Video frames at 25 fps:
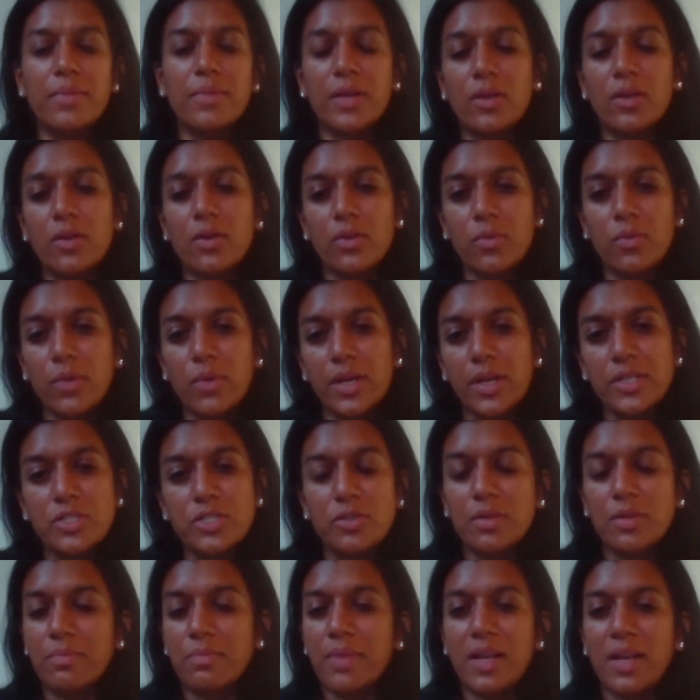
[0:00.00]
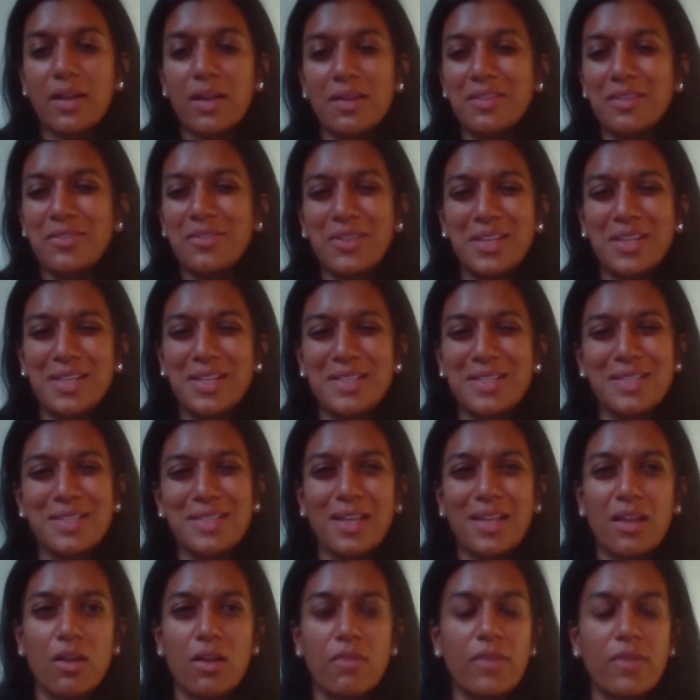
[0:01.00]
but otherwise you can easily
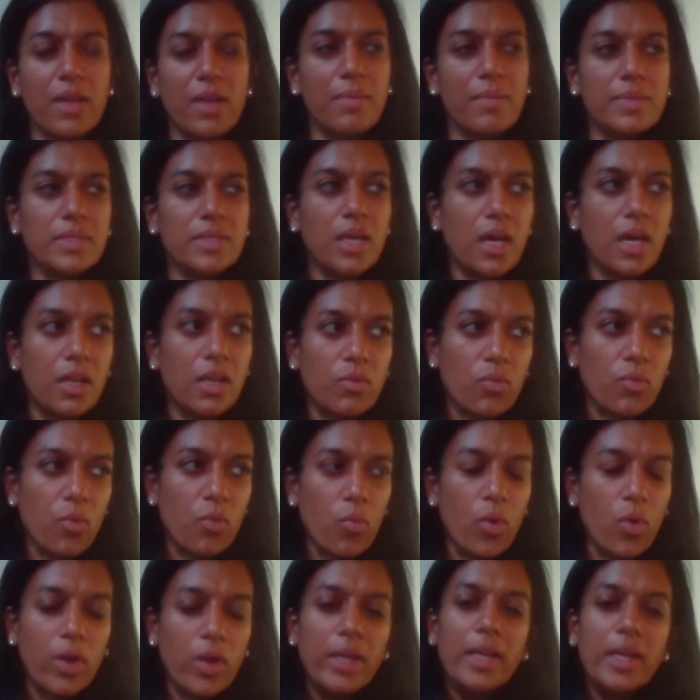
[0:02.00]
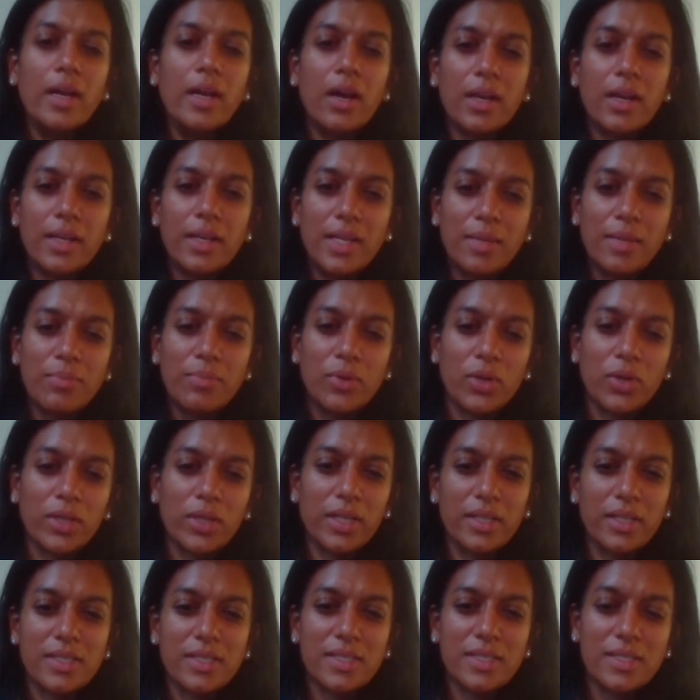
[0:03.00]
get it off Amazon, and we're working on an ebook.
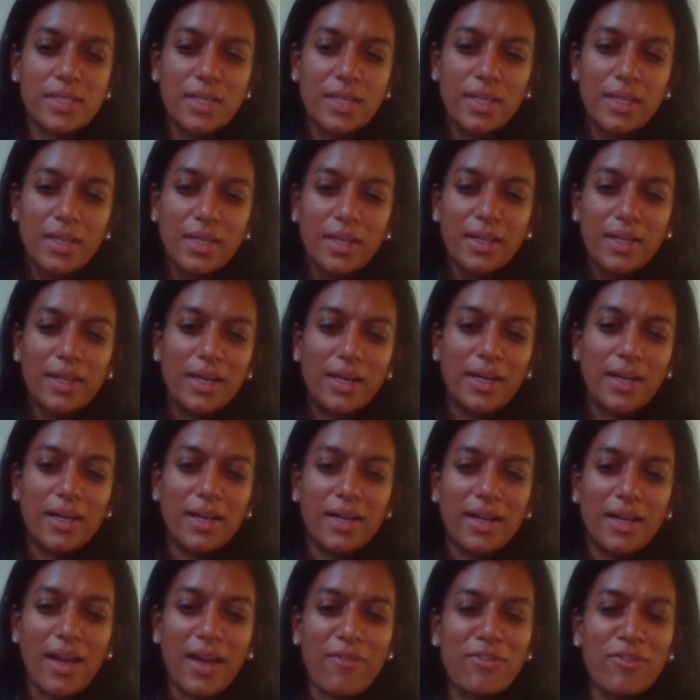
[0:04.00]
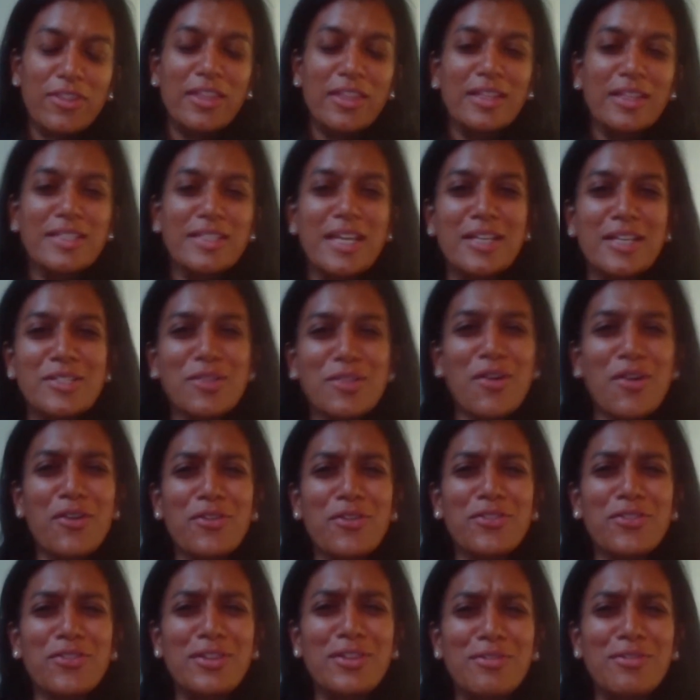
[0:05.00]
It's everything takes
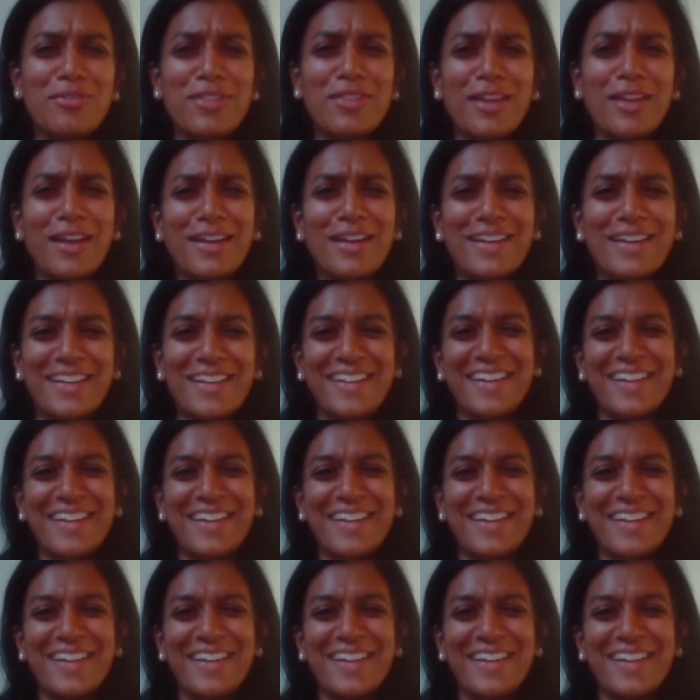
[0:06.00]
longer than you think.